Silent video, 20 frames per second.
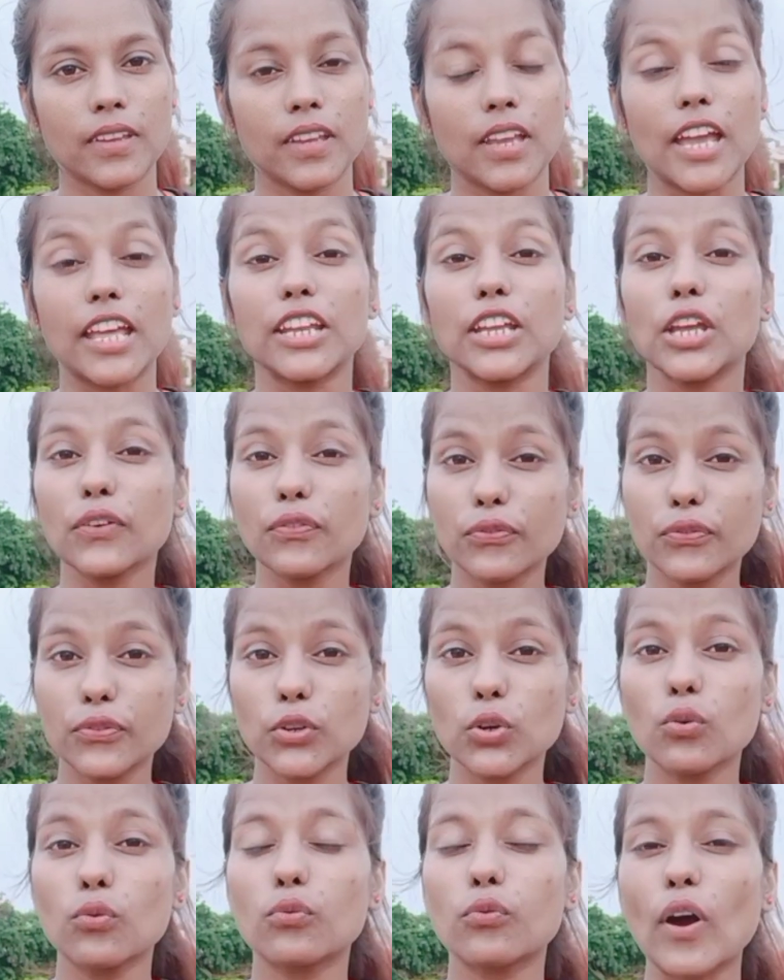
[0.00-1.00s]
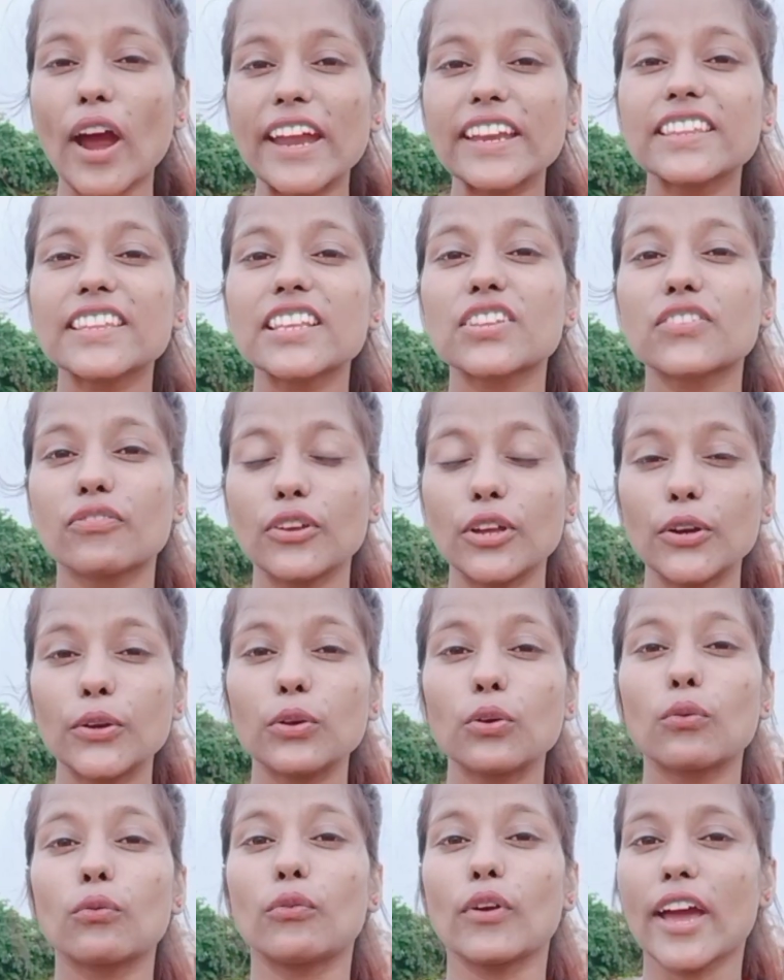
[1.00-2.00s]
And if you find this
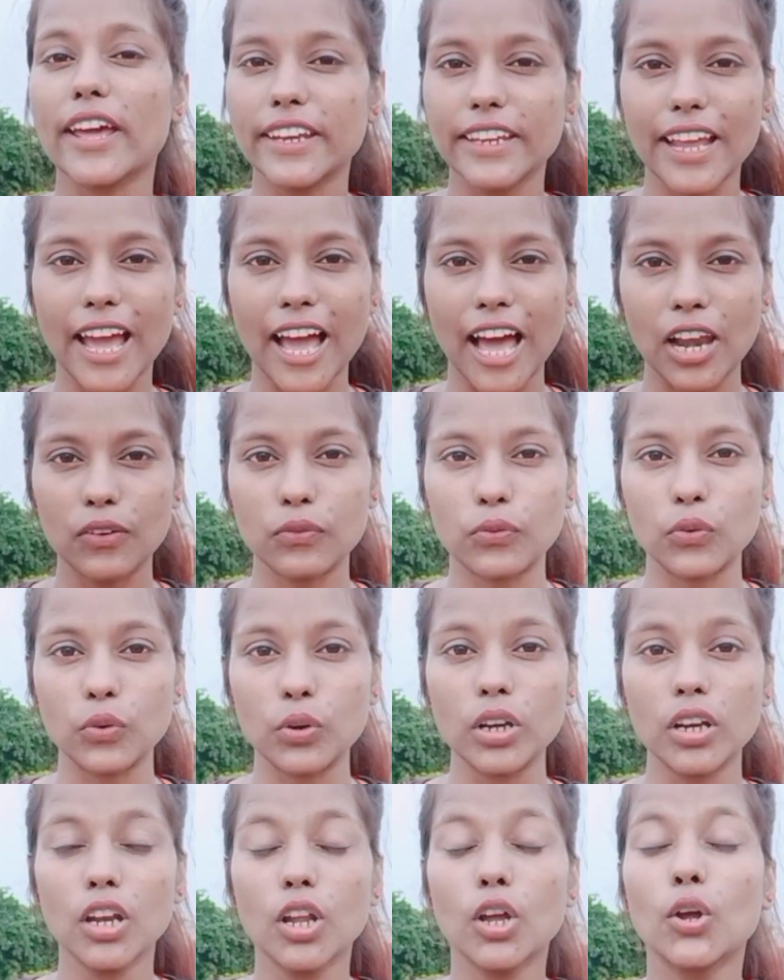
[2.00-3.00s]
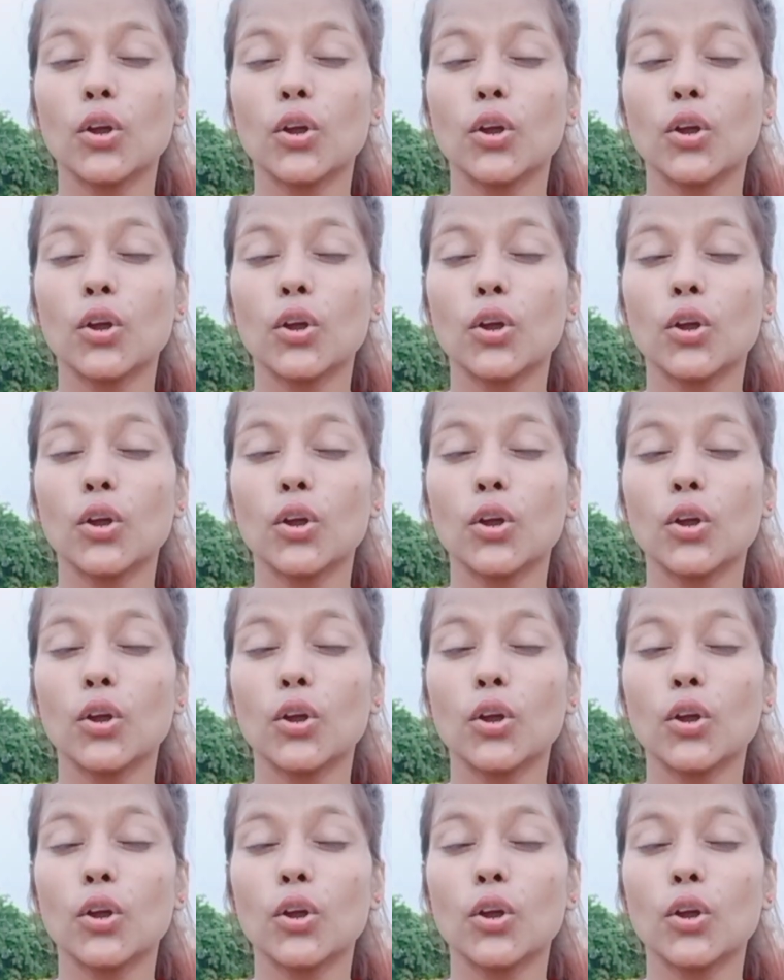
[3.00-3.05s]
video very helpful,